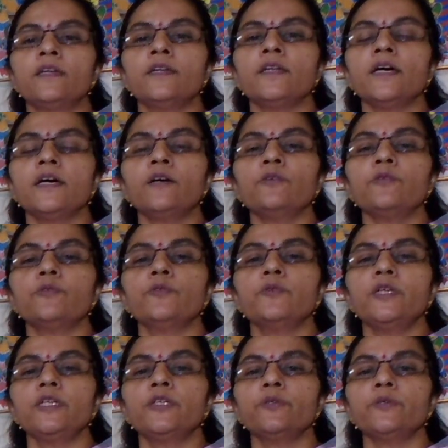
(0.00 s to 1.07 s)
Now
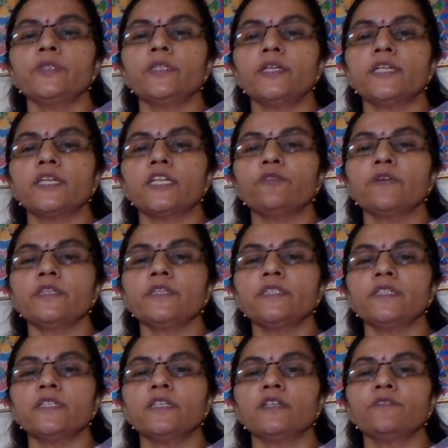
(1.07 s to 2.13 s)
we will do the
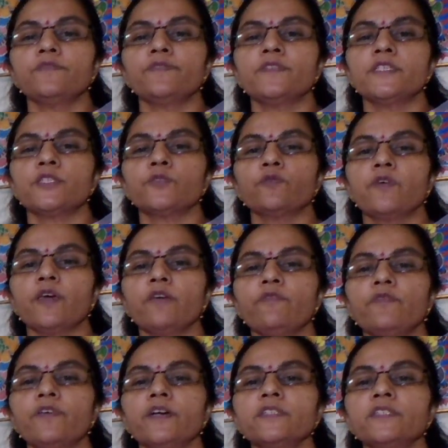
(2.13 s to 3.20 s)
derivation of this
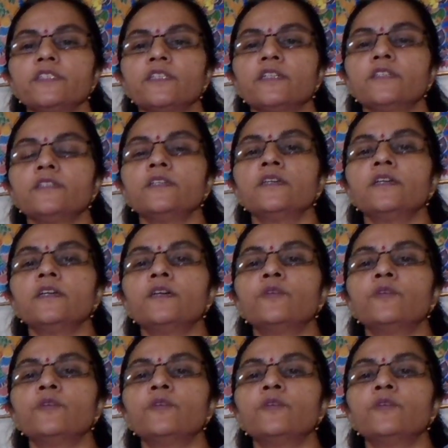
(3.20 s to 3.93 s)
wave function